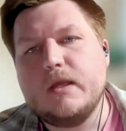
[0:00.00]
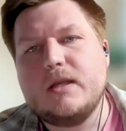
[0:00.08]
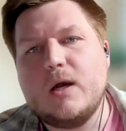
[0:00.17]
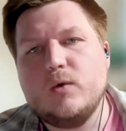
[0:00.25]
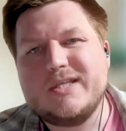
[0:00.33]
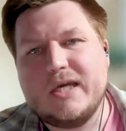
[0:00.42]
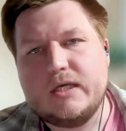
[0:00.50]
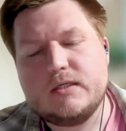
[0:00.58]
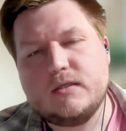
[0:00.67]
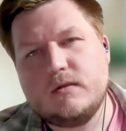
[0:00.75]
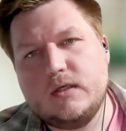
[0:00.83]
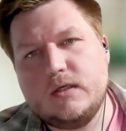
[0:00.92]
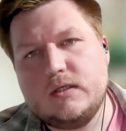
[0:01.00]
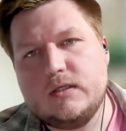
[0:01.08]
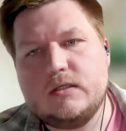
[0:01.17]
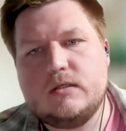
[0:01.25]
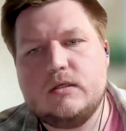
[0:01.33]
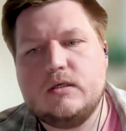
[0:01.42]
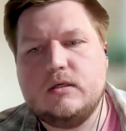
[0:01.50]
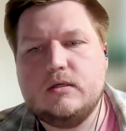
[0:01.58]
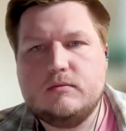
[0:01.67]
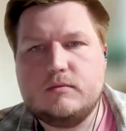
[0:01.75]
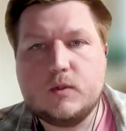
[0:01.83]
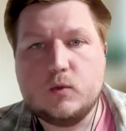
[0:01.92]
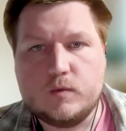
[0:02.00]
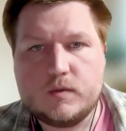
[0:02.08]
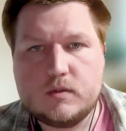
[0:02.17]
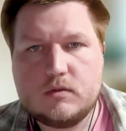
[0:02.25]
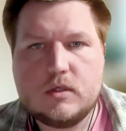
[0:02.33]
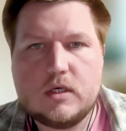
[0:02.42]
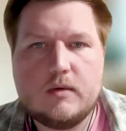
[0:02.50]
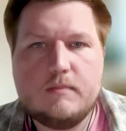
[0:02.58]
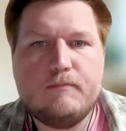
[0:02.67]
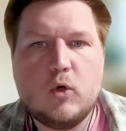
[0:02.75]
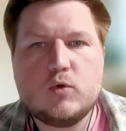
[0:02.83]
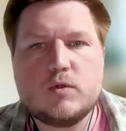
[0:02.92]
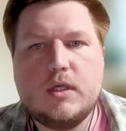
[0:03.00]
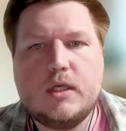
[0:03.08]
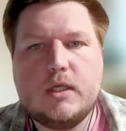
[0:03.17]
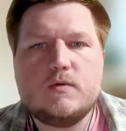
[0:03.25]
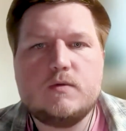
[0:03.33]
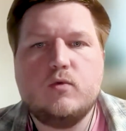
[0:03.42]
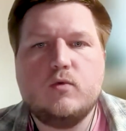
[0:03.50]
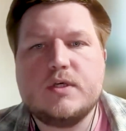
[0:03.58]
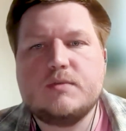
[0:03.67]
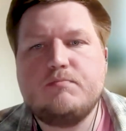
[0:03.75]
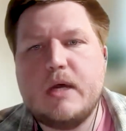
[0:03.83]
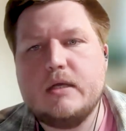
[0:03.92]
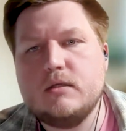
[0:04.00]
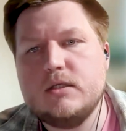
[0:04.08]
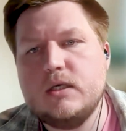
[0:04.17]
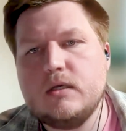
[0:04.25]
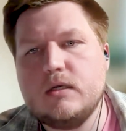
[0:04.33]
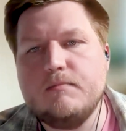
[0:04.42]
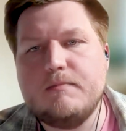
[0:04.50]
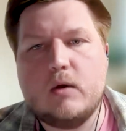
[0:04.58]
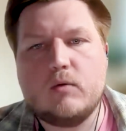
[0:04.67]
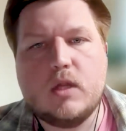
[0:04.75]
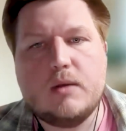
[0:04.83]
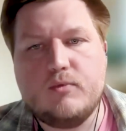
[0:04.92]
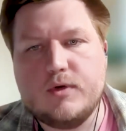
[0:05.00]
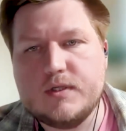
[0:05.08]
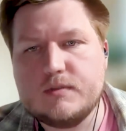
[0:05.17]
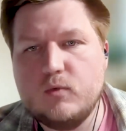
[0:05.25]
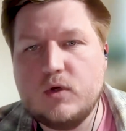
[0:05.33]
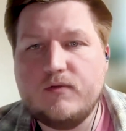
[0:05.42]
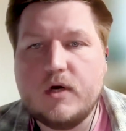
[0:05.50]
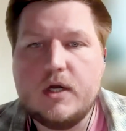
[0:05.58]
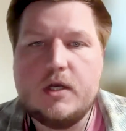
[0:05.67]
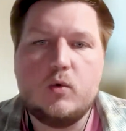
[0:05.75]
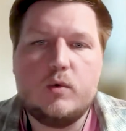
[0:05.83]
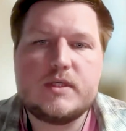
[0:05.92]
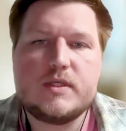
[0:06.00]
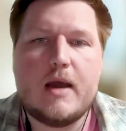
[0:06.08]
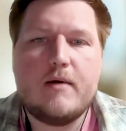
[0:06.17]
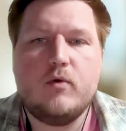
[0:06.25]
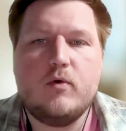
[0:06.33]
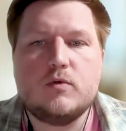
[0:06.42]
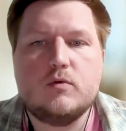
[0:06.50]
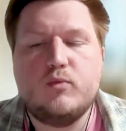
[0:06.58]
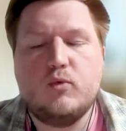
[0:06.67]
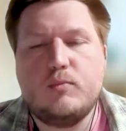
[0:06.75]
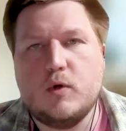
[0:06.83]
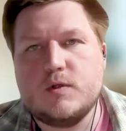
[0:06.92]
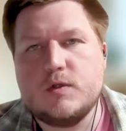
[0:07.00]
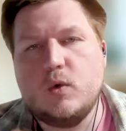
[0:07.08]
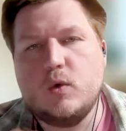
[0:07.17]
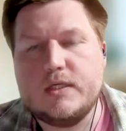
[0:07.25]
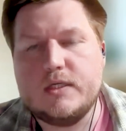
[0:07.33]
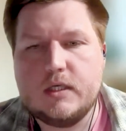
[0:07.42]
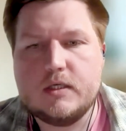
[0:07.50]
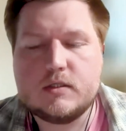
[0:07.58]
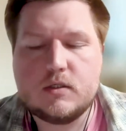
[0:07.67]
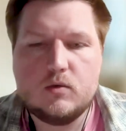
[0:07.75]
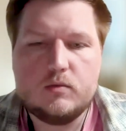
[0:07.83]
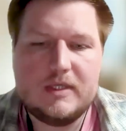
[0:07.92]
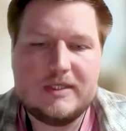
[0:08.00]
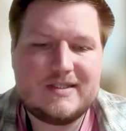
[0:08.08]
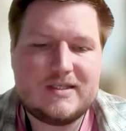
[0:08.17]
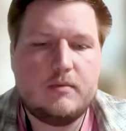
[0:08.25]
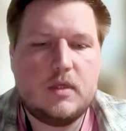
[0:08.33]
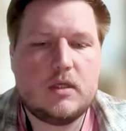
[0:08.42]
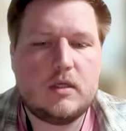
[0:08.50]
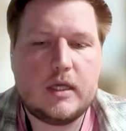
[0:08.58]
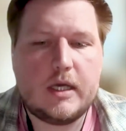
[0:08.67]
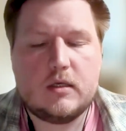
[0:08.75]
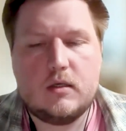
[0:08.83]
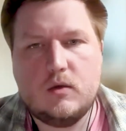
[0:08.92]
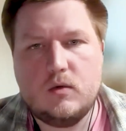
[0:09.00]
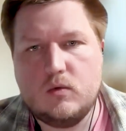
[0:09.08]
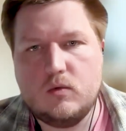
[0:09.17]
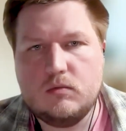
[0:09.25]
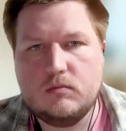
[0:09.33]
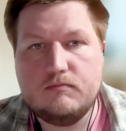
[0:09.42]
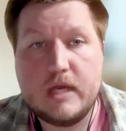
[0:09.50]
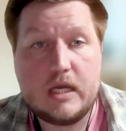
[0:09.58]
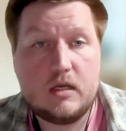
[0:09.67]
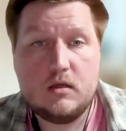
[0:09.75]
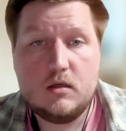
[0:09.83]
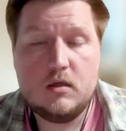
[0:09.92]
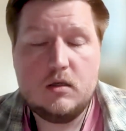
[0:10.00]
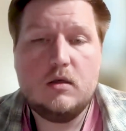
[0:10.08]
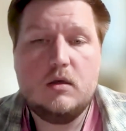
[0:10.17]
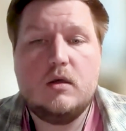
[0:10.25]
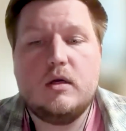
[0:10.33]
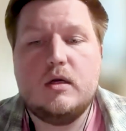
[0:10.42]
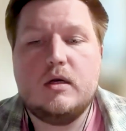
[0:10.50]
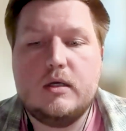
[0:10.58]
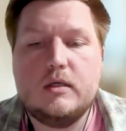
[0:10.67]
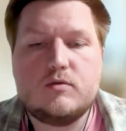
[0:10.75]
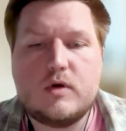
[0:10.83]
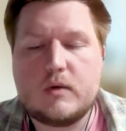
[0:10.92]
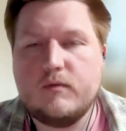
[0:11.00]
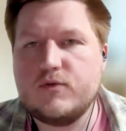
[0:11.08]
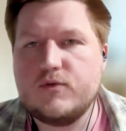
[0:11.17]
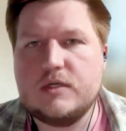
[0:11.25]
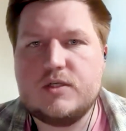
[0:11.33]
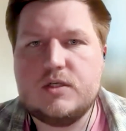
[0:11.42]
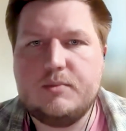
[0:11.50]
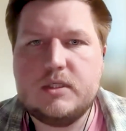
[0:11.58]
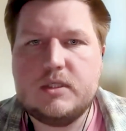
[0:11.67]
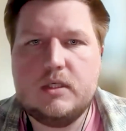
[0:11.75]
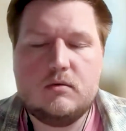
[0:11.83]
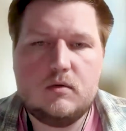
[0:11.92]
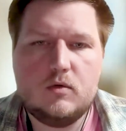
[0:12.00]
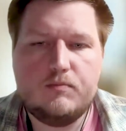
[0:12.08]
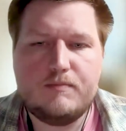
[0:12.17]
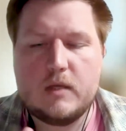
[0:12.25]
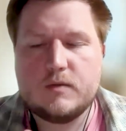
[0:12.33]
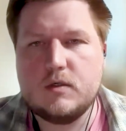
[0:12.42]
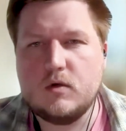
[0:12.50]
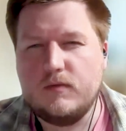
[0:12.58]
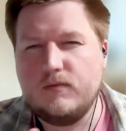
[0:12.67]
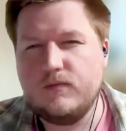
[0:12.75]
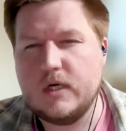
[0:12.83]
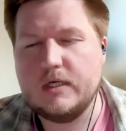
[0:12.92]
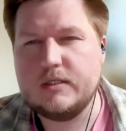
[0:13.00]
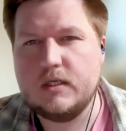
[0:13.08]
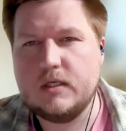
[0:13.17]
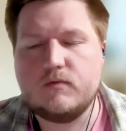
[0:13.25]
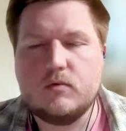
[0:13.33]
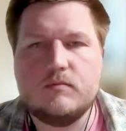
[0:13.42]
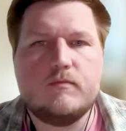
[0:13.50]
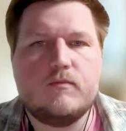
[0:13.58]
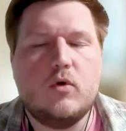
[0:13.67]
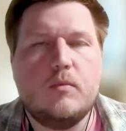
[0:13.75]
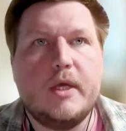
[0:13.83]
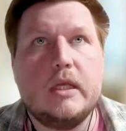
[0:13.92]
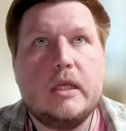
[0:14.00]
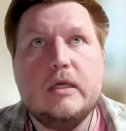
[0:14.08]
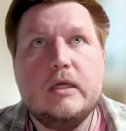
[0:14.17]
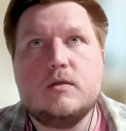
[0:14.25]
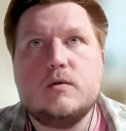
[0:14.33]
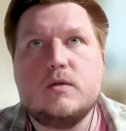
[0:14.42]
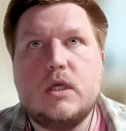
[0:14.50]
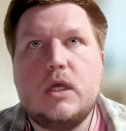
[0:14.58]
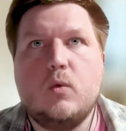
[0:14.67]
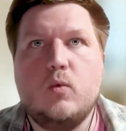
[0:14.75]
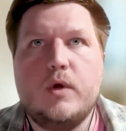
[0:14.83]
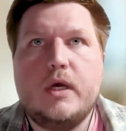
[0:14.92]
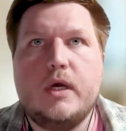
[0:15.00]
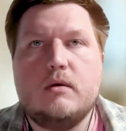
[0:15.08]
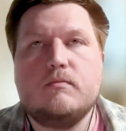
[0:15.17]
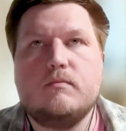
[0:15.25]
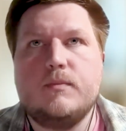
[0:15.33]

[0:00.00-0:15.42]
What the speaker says: Nowadays, these tools are mostly used for expanding compound libraries, modifying known scaffolds, or propose new ideas. So it's similar, like you may interact with ChatGPT. You're bouncing off ideas from it to see where